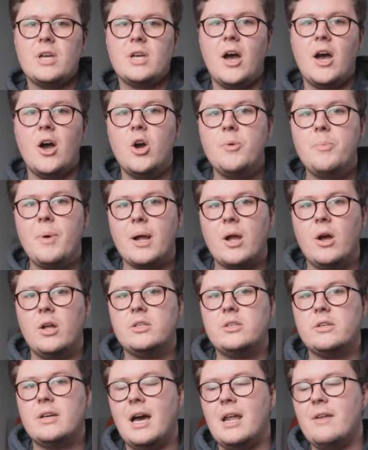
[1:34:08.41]
I hope I got
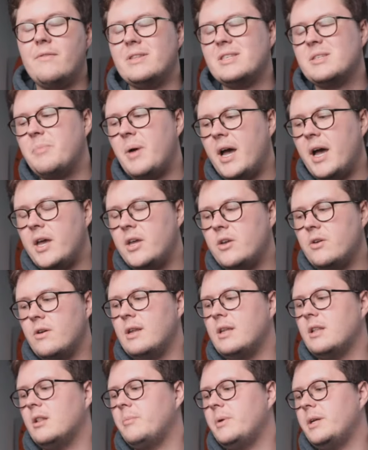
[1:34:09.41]
to kind of inspire you a
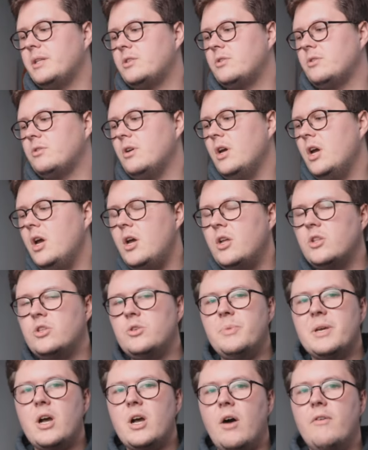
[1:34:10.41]
little bit to
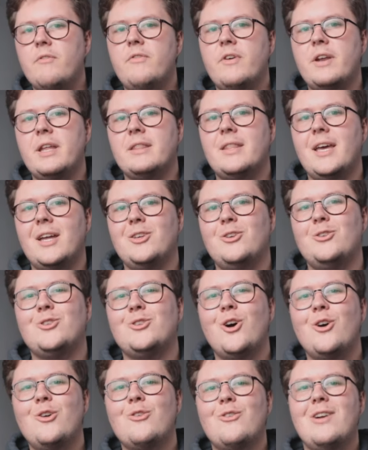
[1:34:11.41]
be confident that you
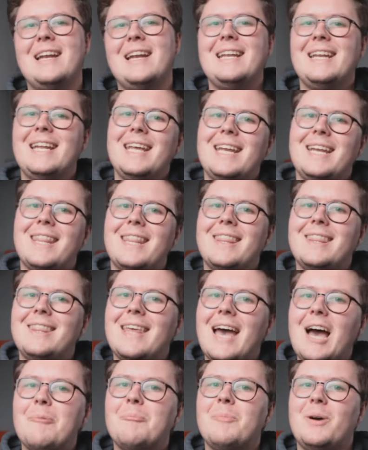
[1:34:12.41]
don't really need
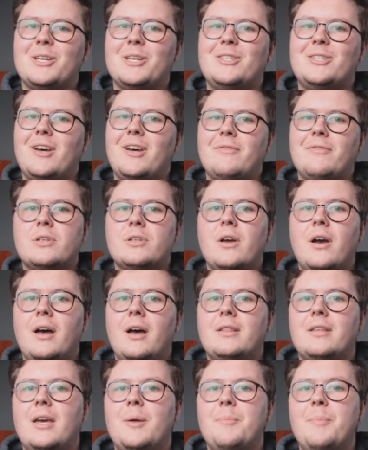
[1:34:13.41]
that much stuff to go
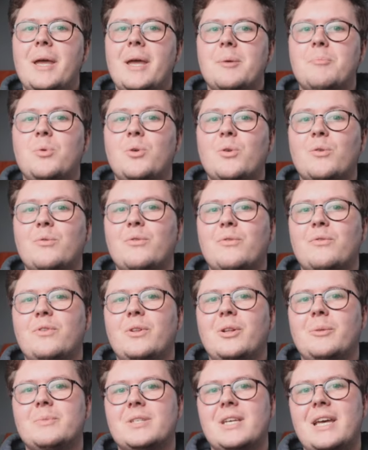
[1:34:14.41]
out there and make beautiful
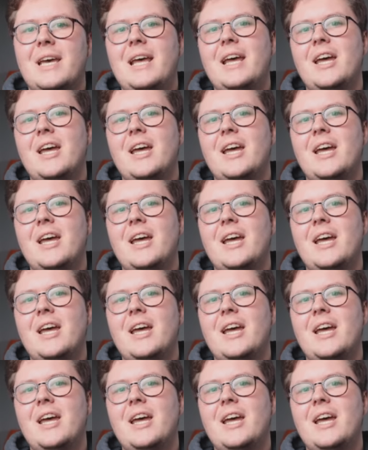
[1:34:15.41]
films.